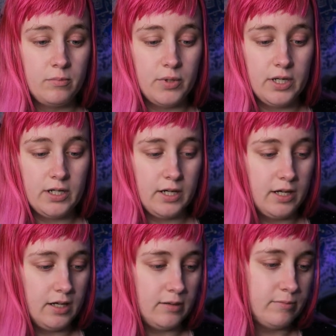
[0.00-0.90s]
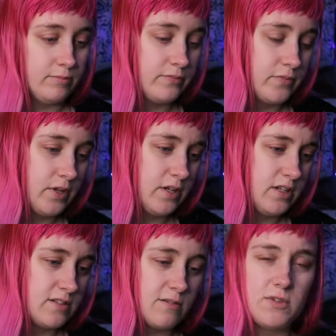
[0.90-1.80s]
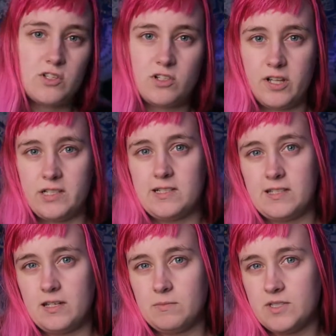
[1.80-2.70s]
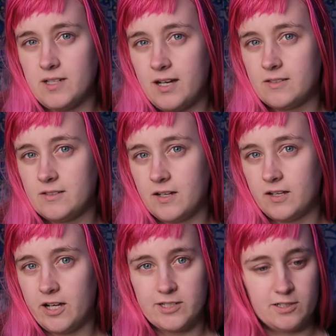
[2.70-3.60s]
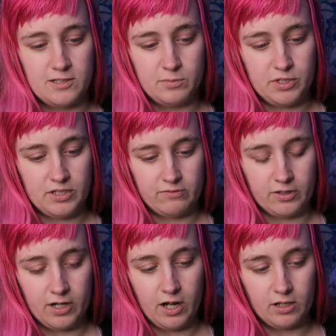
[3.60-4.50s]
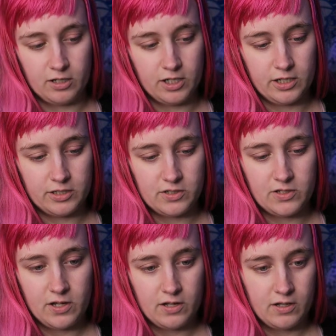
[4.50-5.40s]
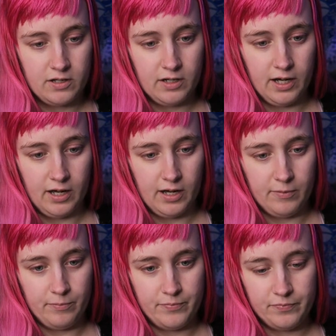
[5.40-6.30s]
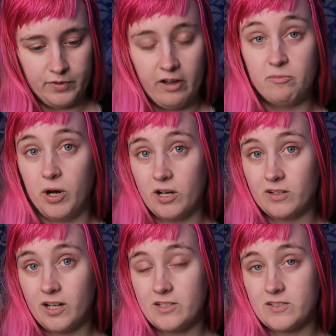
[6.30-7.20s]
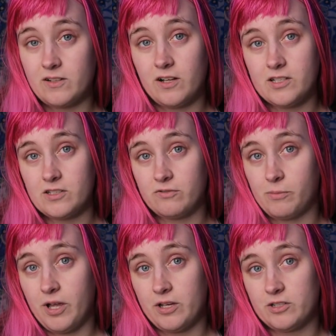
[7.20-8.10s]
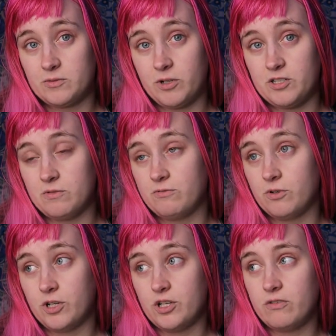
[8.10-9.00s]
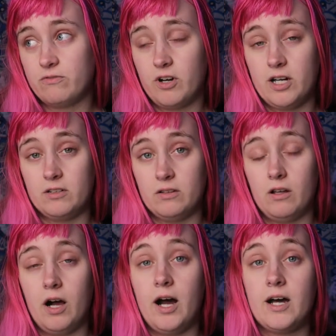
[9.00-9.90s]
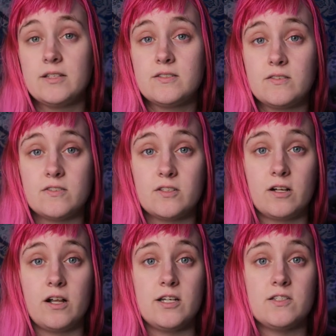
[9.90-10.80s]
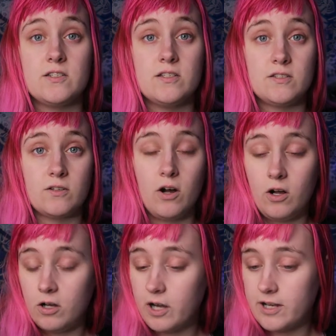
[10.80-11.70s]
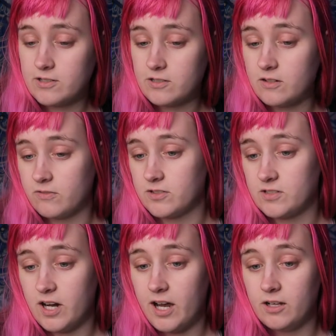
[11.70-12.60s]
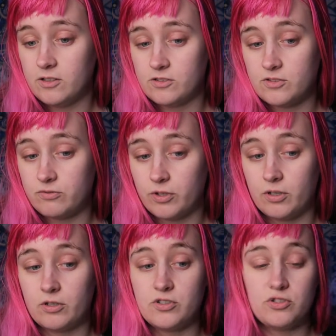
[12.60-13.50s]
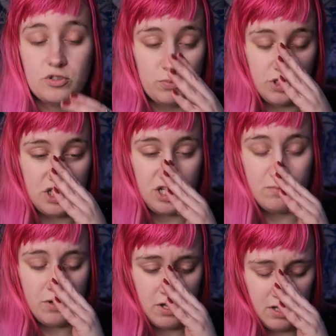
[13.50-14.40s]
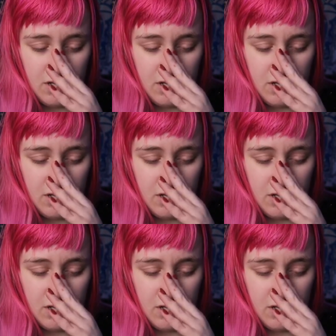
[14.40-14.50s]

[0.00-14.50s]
But some of these are like the same style sunglasses but different colors. I've bought a lot of sunglasses from AliExpress before. You can find lots of sunglasses in all kinds of different styles for super cheap.